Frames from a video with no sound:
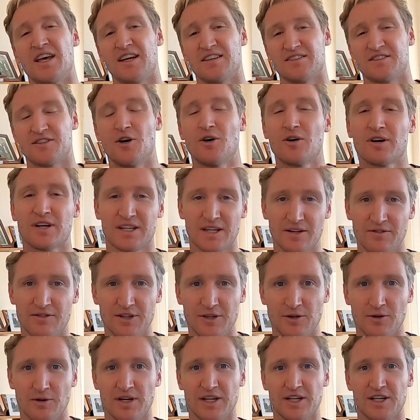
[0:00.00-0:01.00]
is they're not
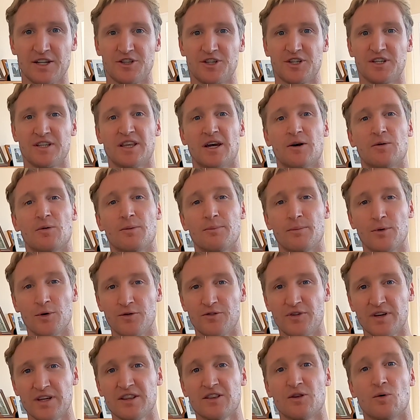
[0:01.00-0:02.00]
giving you energy, they're
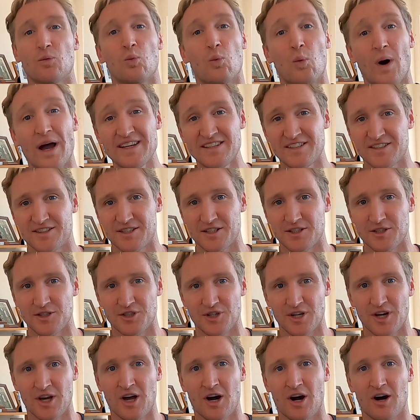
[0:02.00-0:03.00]
removing the
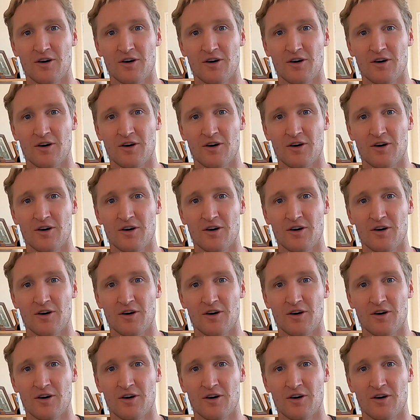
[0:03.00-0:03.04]
wastage